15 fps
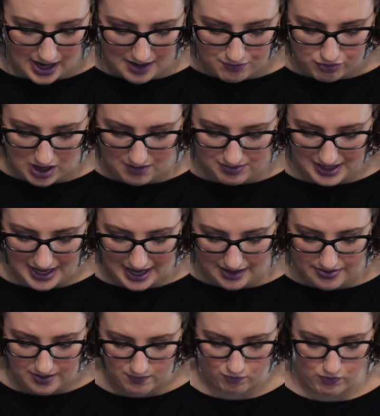I probably
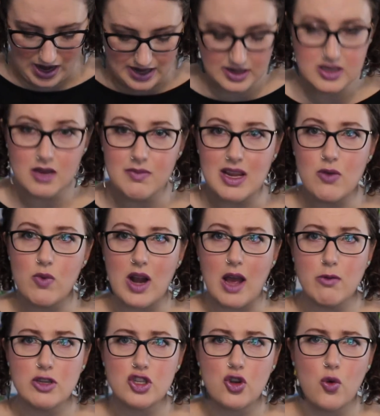had them read to me when I
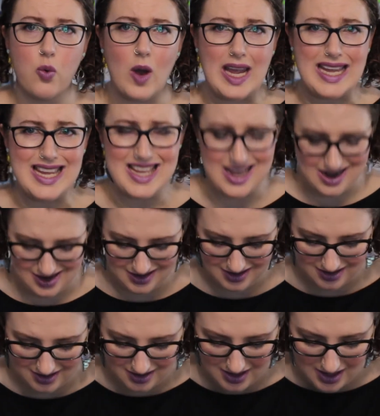was quite young.